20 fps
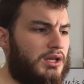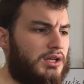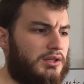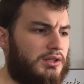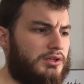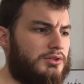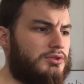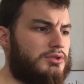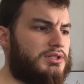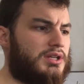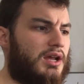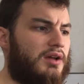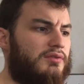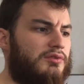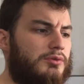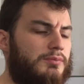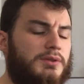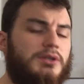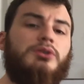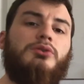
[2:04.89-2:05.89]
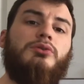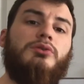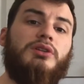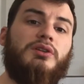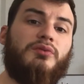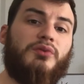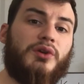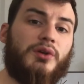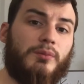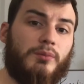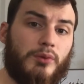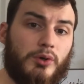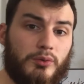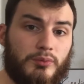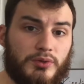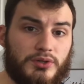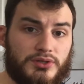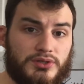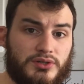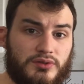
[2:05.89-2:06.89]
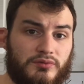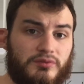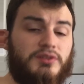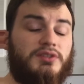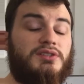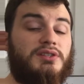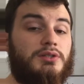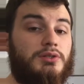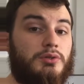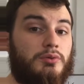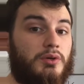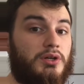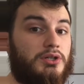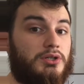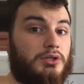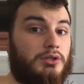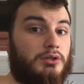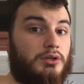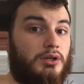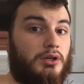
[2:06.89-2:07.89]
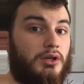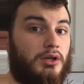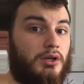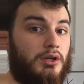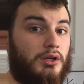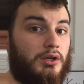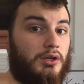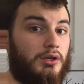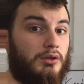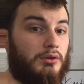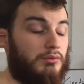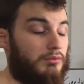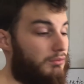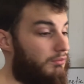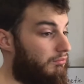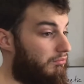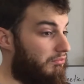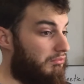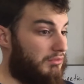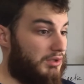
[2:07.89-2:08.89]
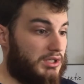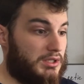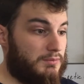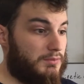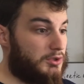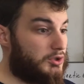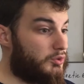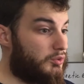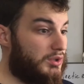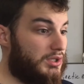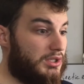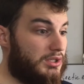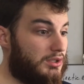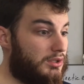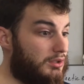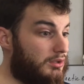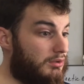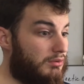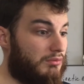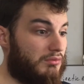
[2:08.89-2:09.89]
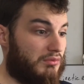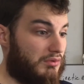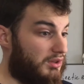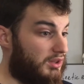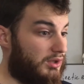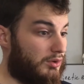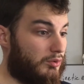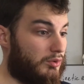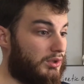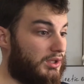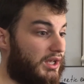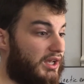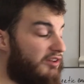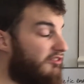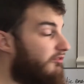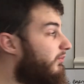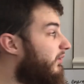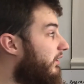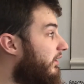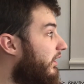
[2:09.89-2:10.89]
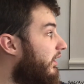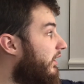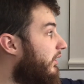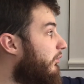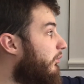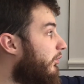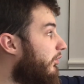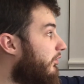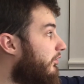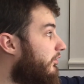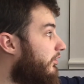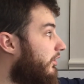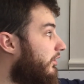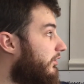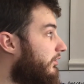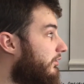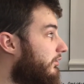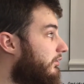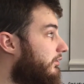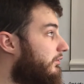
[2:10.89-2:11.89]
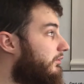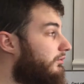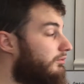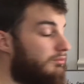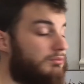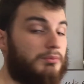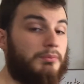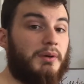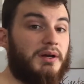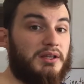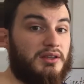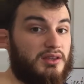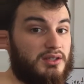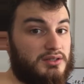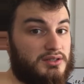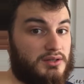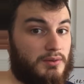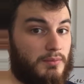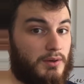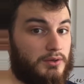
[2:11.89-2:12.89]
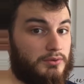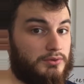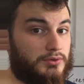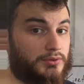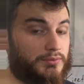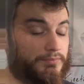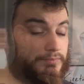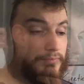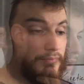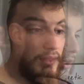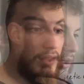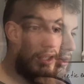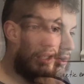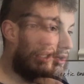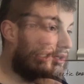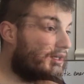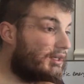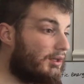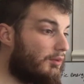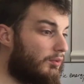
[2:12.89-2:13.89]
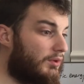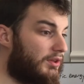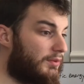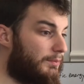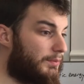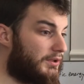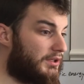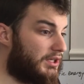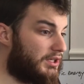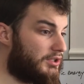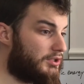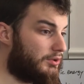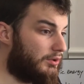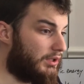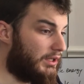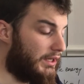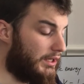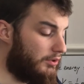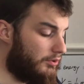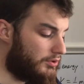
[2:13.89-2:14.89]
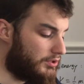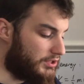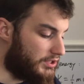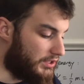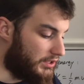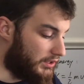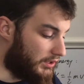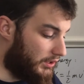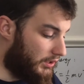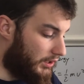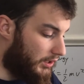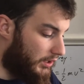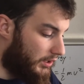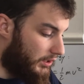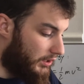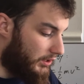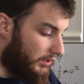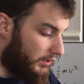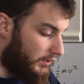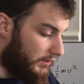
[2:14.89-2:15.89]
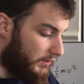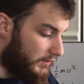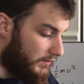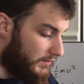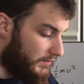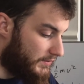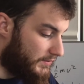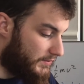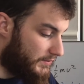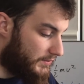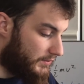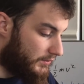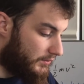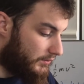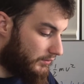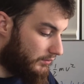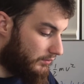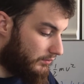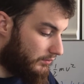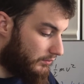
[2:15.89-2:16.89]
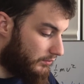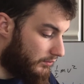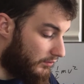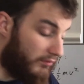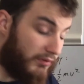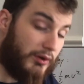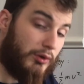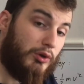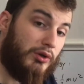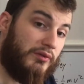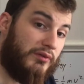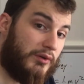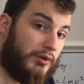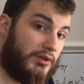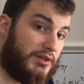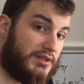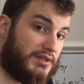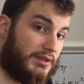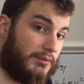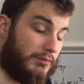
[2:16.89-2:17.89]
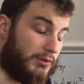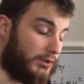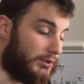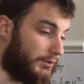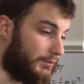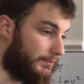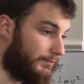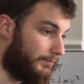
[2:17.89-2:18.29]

They just have to be two different moments of the situation. In between, there will have been a work done by this amount. The link with potential energy is very, very similar.